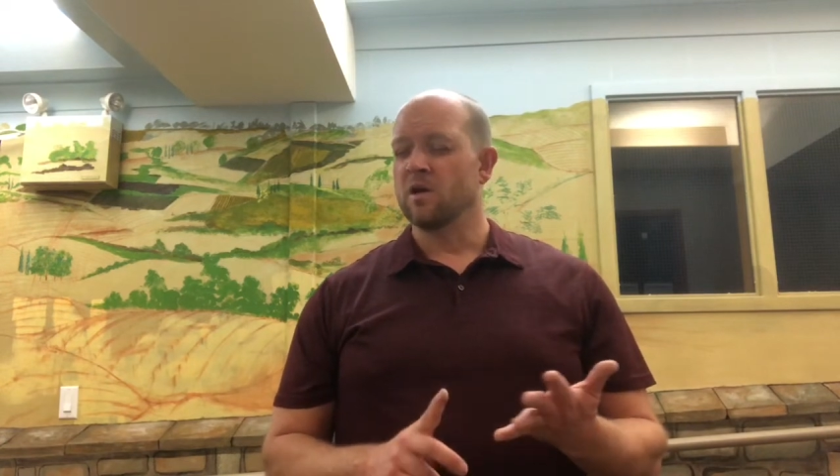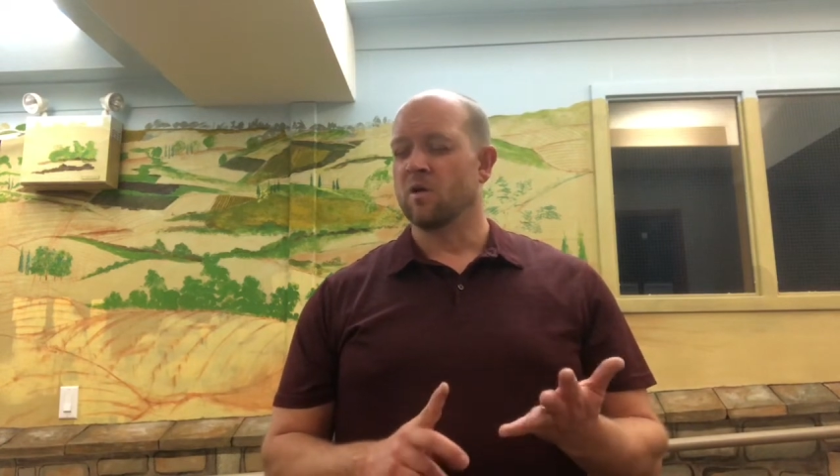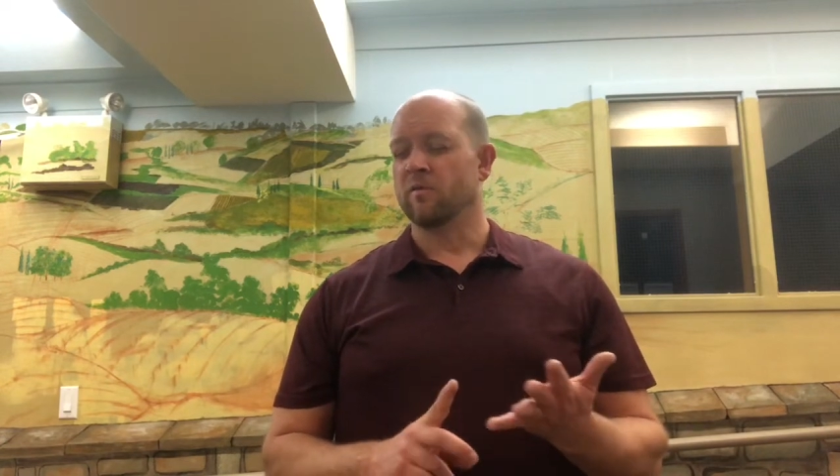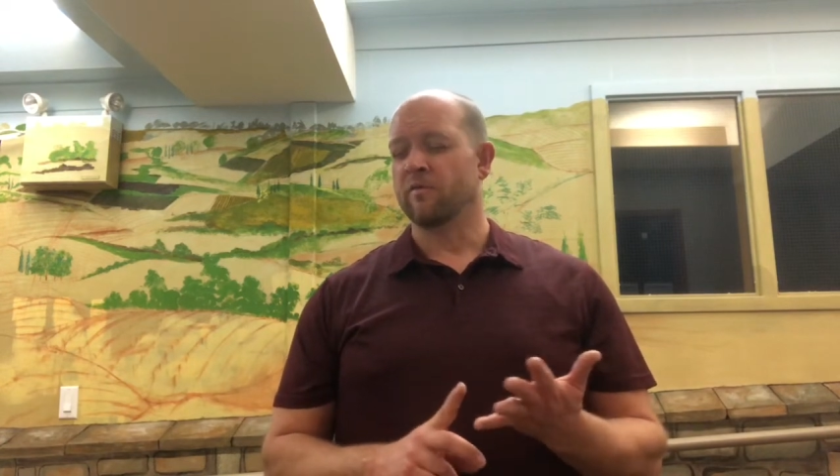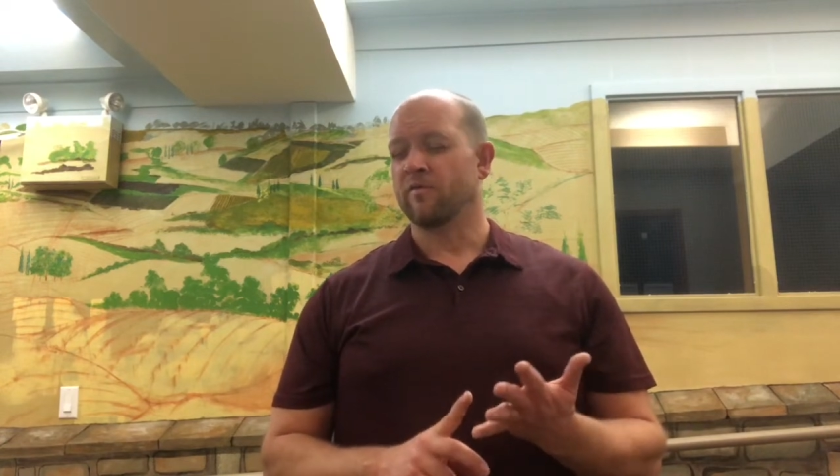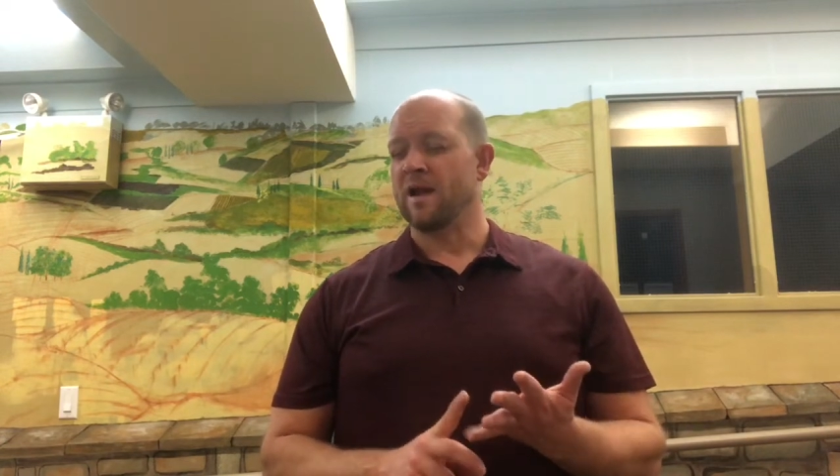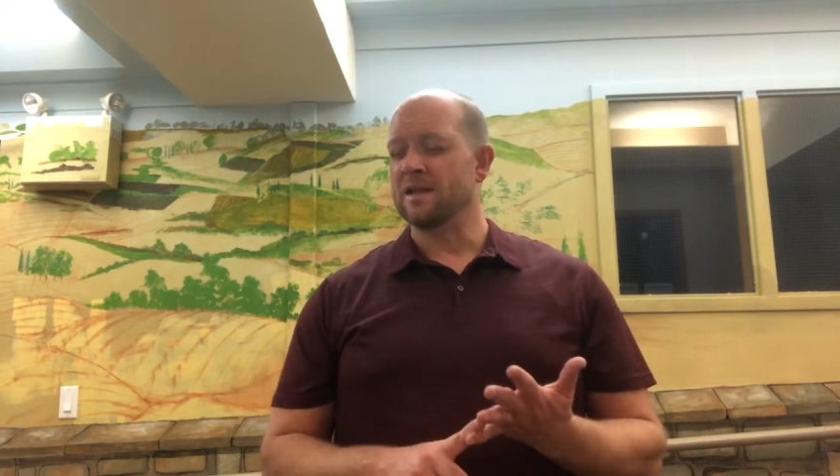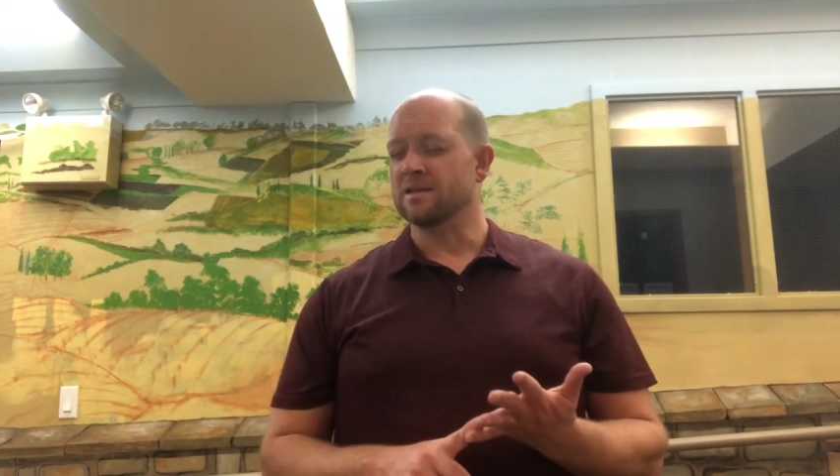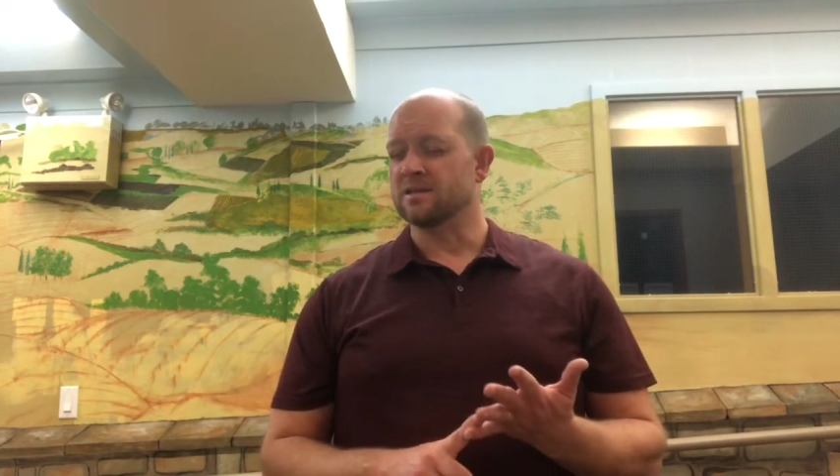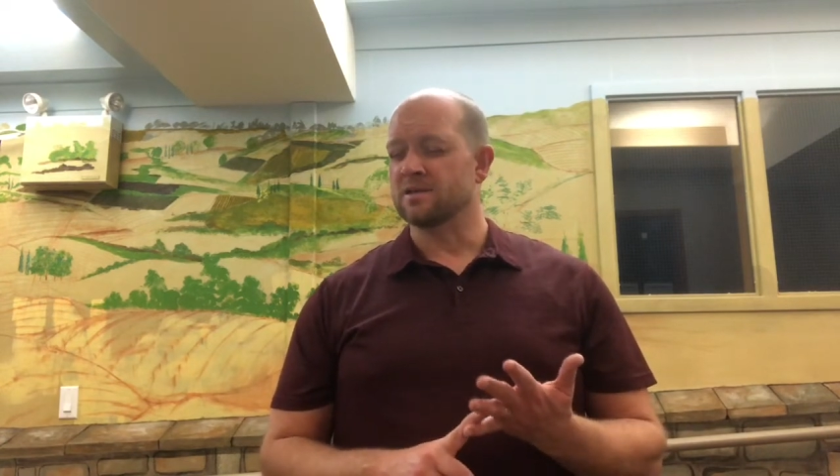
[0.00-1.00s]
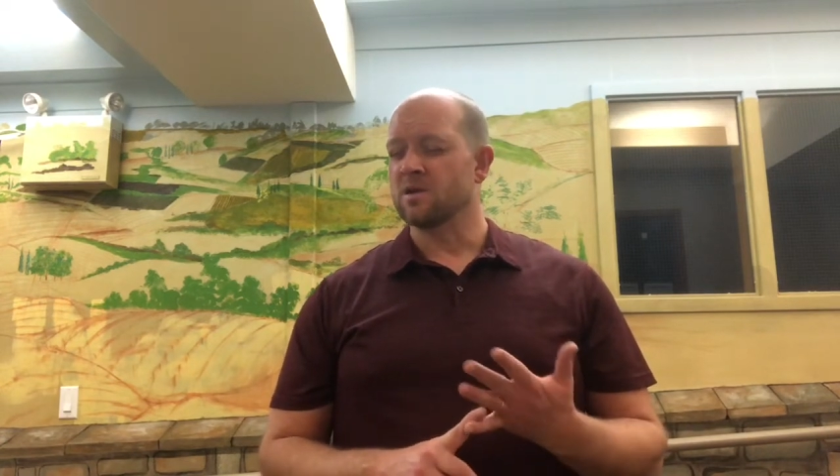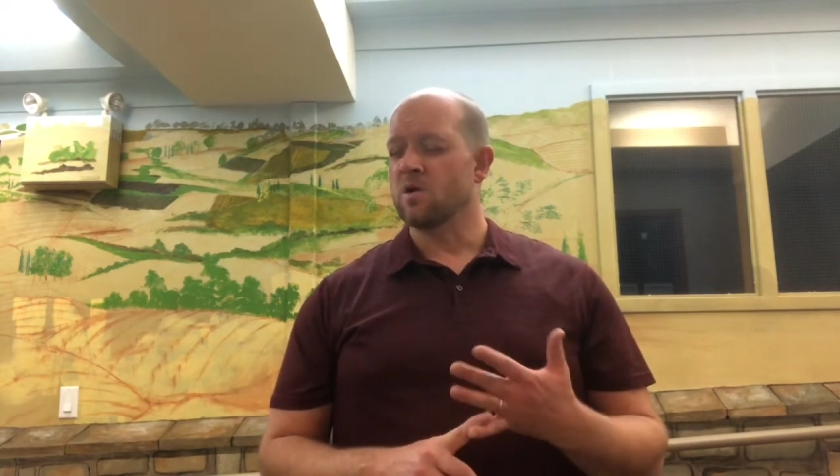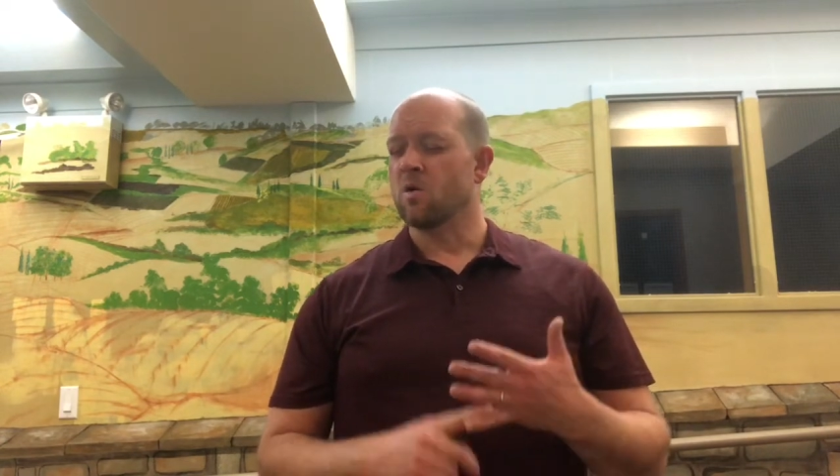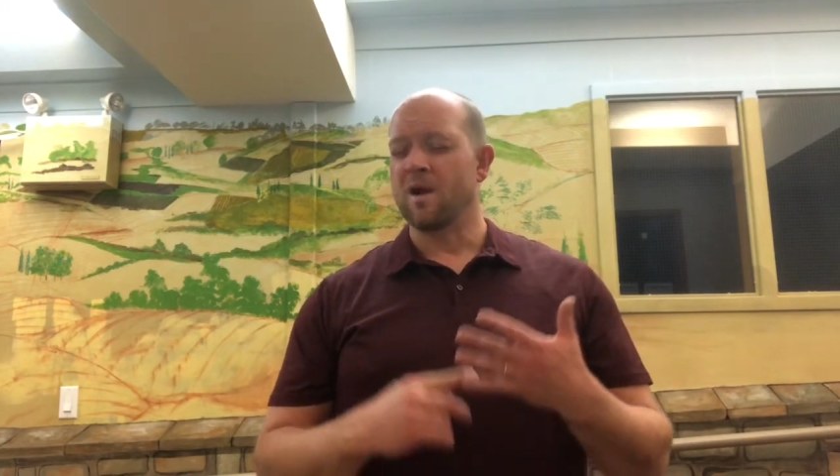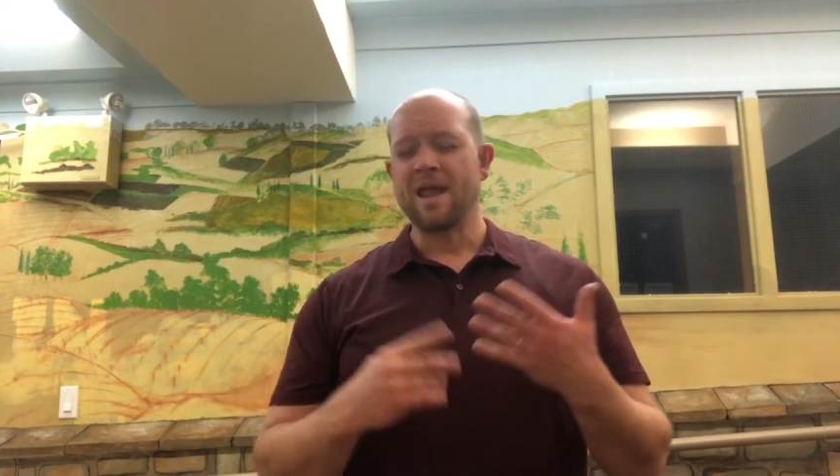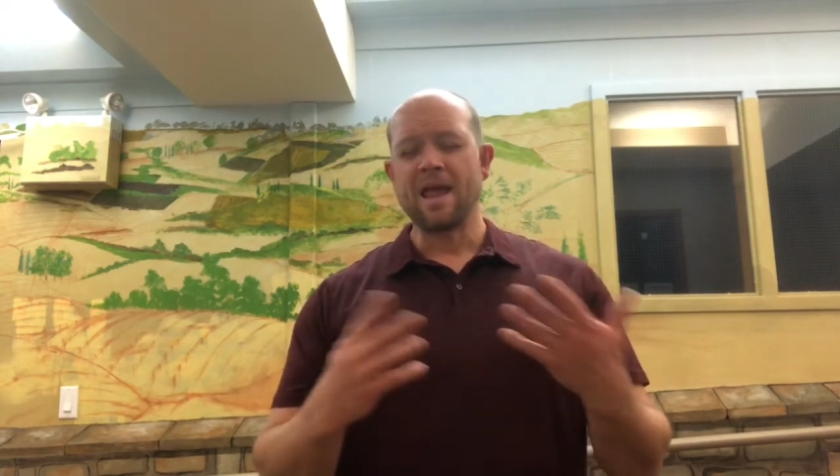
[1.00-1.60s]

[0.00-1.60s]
or friends or